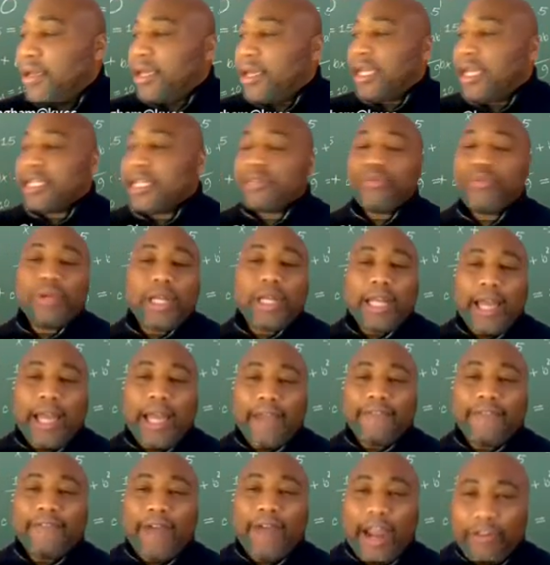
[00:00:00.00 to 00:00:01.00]
It's really
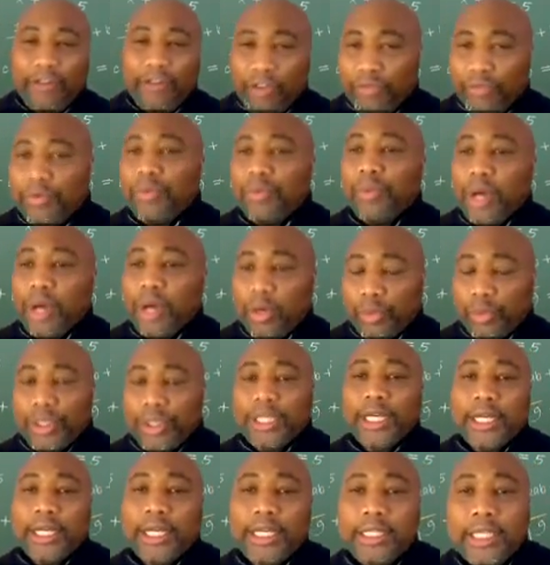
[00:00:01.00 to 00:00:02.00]
like 5 over 1. We've
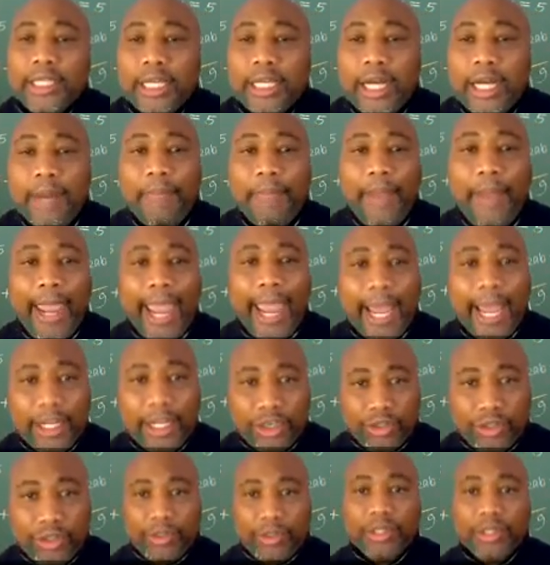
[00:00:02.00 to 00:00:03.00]
done this in our
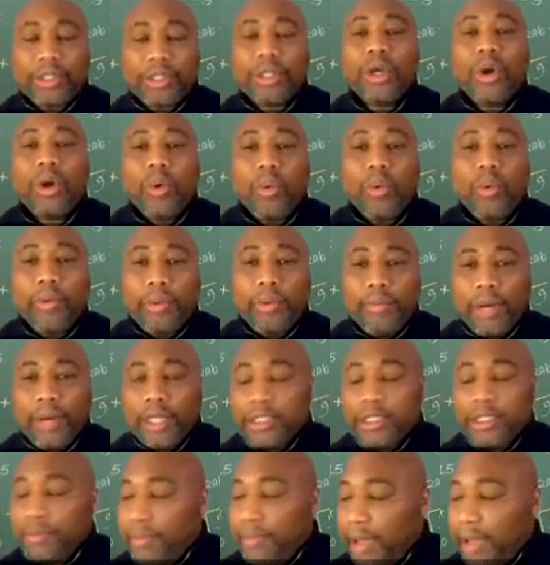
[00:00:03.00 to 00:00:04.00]
past units when we
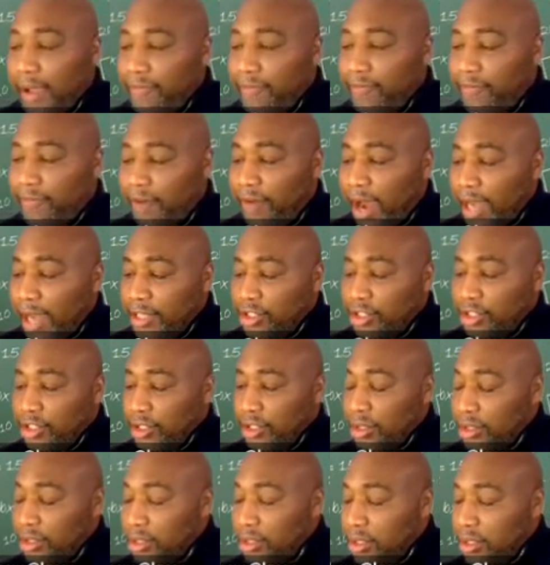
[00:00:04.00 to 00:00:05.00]
multiply
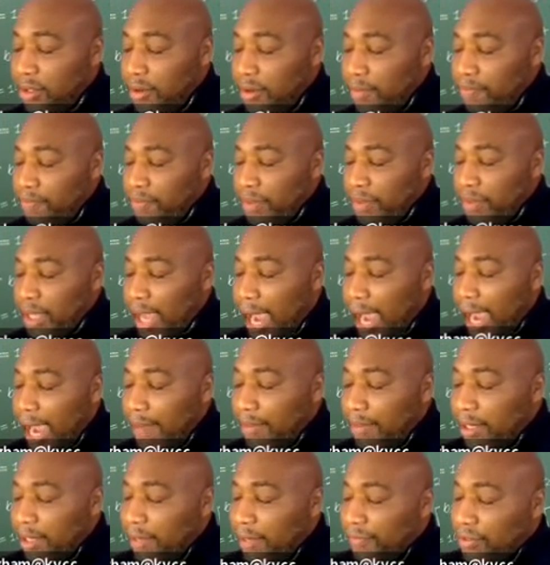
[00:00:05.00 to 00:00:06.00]
fractions. I
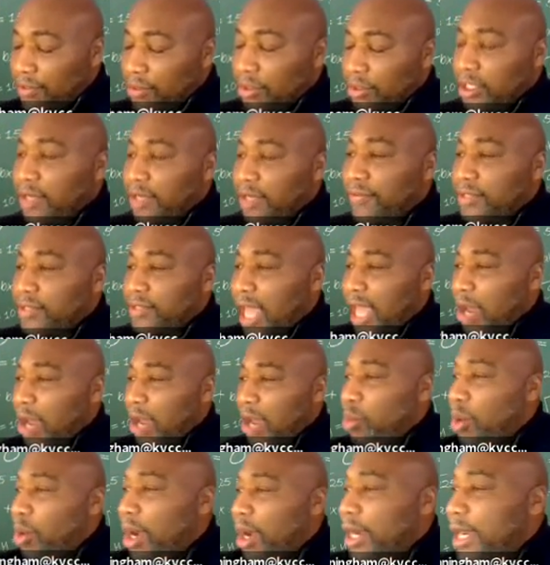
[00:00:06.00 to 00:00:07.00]
believe it's going to give us like
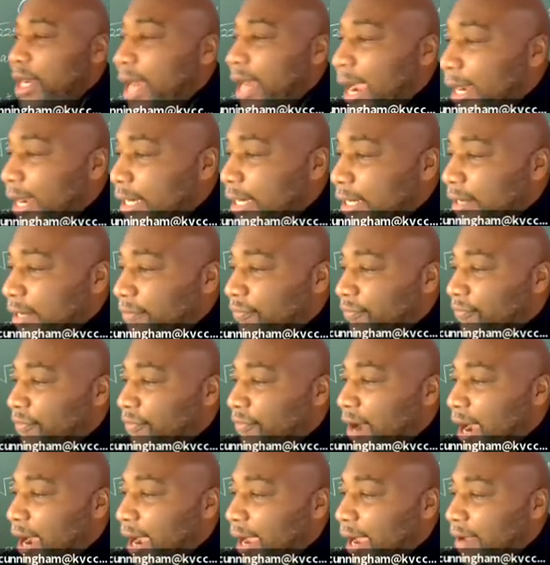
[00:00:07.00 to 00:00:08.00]

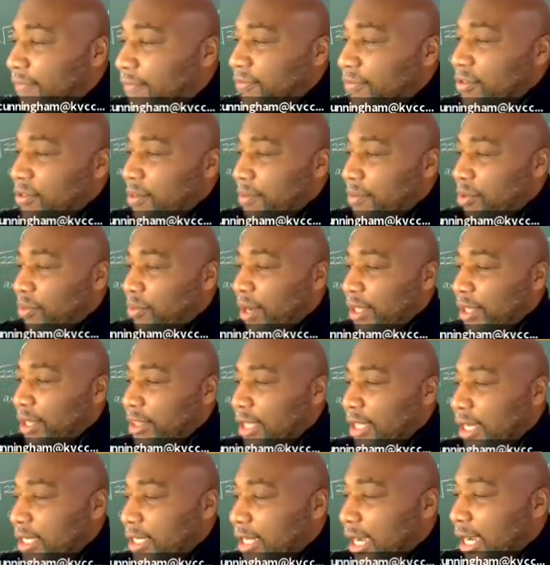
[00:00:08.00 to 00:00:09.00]
195. So let me write
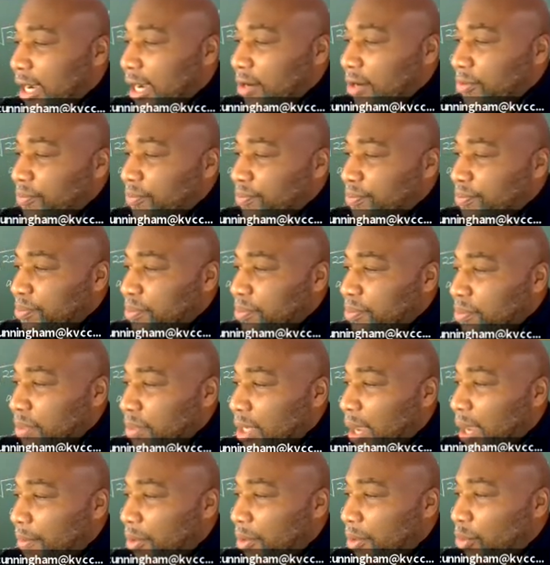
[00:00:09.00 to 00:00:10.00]
that down.
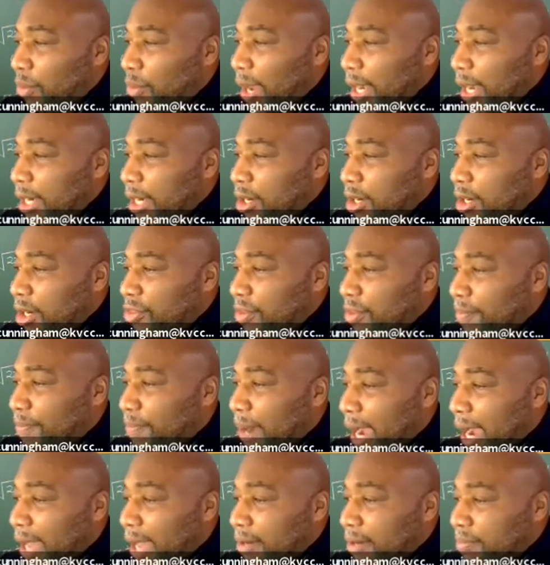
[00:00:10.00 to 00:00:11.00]
I'm going to write it on the
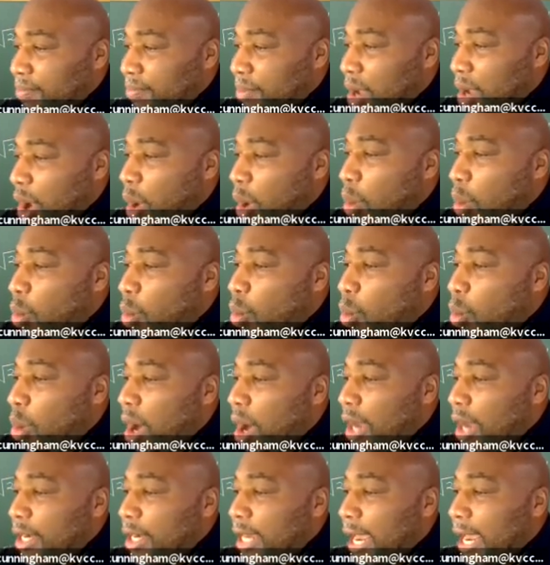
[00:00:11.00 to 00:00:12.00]
bottom,
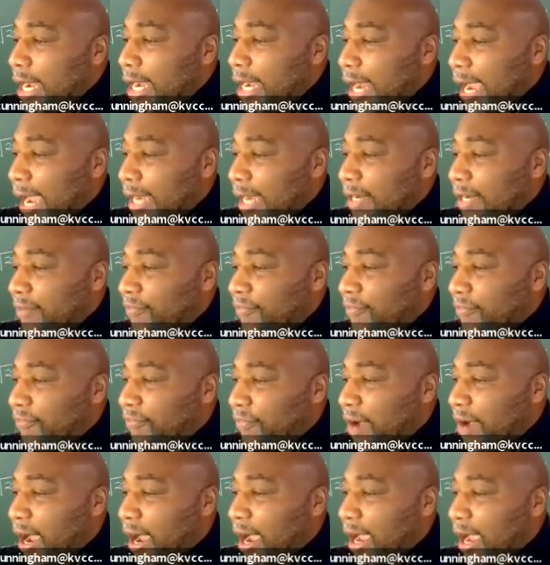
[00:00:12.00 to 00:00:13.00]

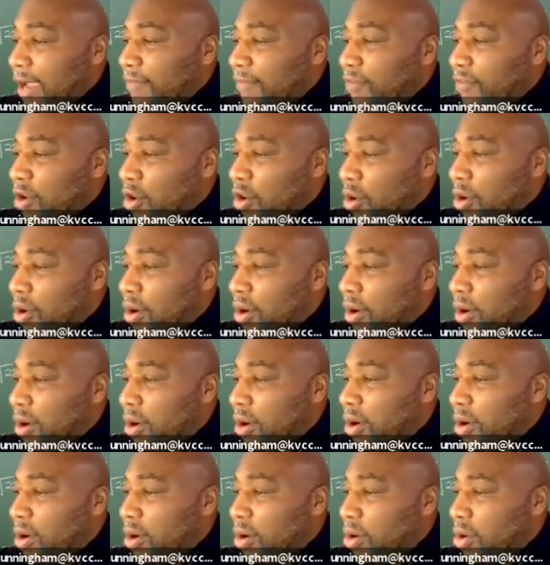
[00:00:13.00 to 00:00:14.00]
195
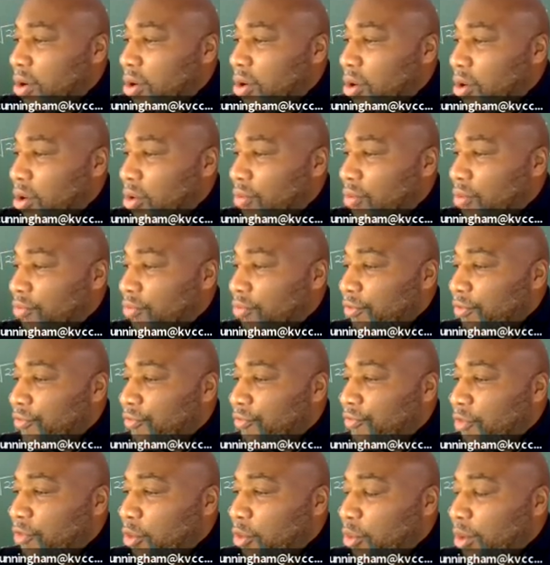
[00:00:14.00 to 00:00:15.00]
over
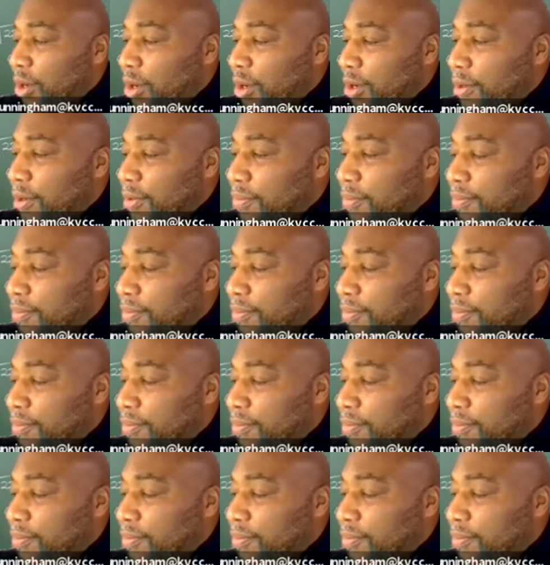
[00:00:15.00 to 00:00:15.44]
4.